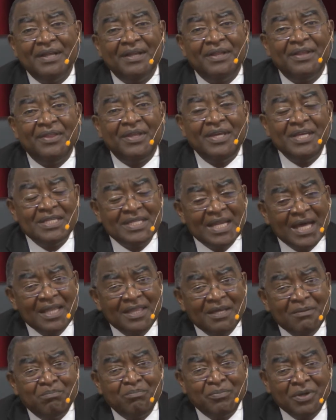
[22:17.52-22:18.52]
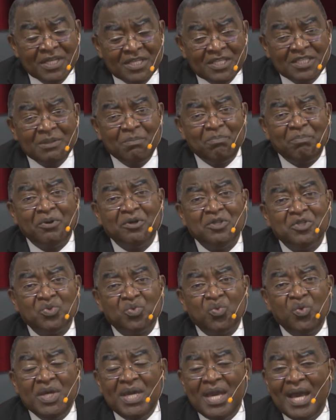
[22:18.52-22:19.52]
these are the principles
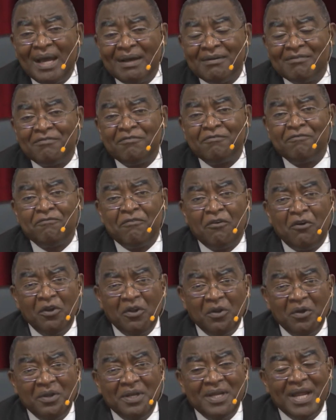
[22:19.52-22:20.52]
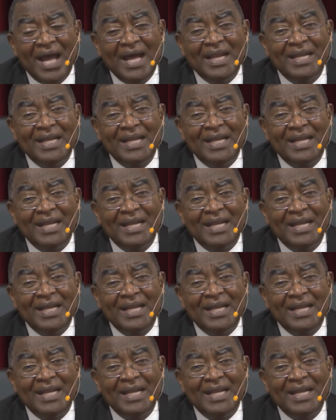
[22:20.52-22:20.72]
we have followed,